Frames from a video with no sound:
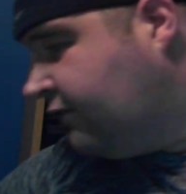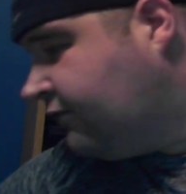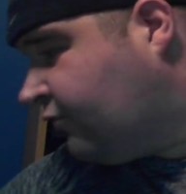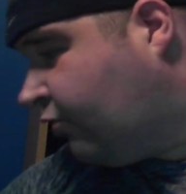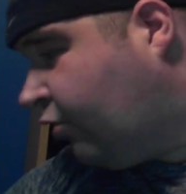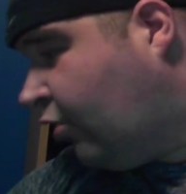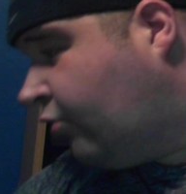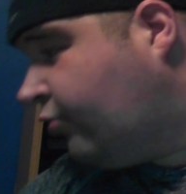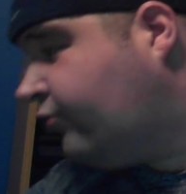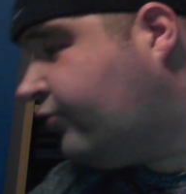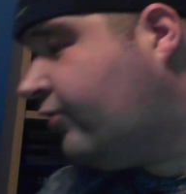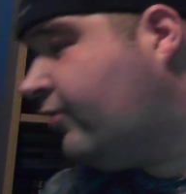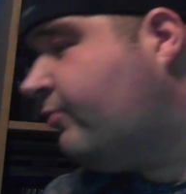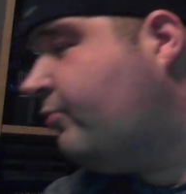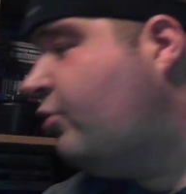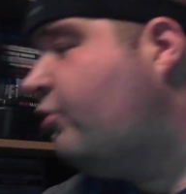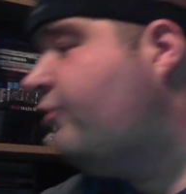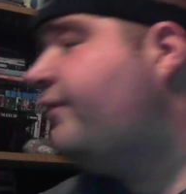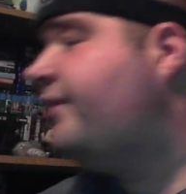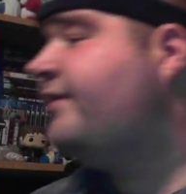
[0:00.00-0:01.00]
So those are the
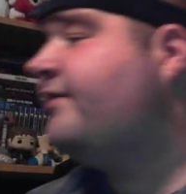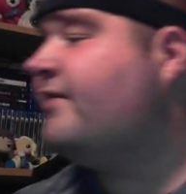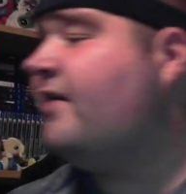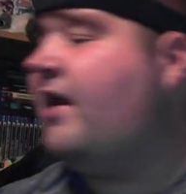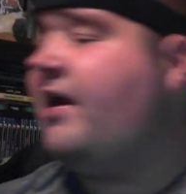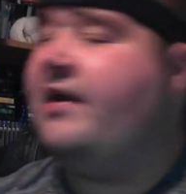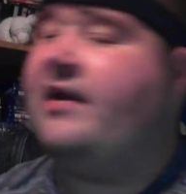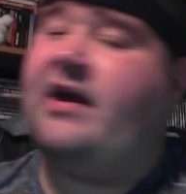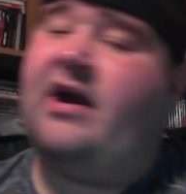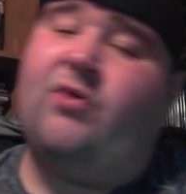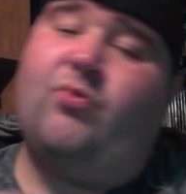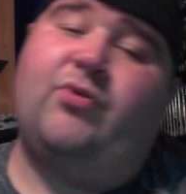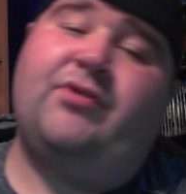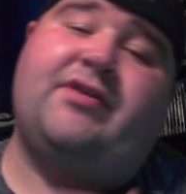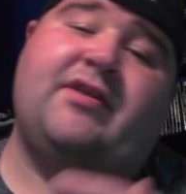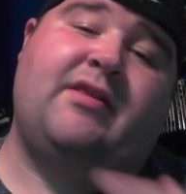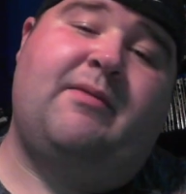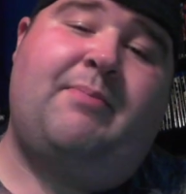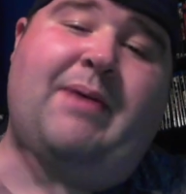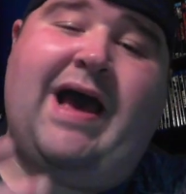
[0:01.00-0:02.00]
movies that I got
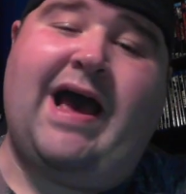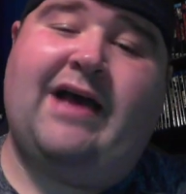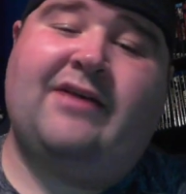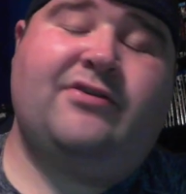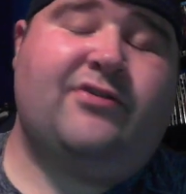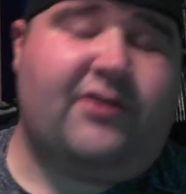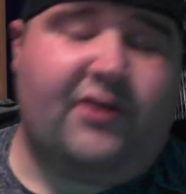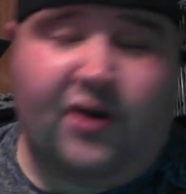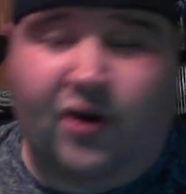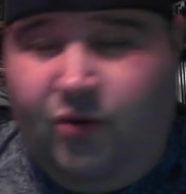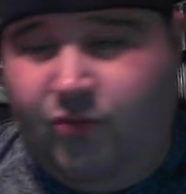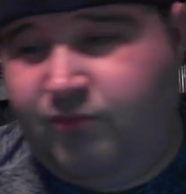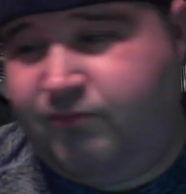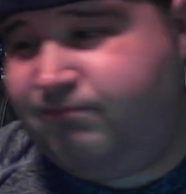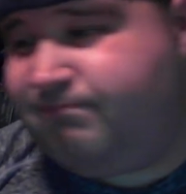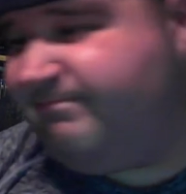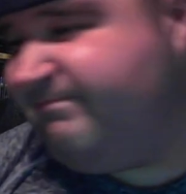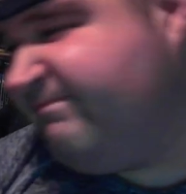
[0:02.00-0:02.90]
within the past, you know,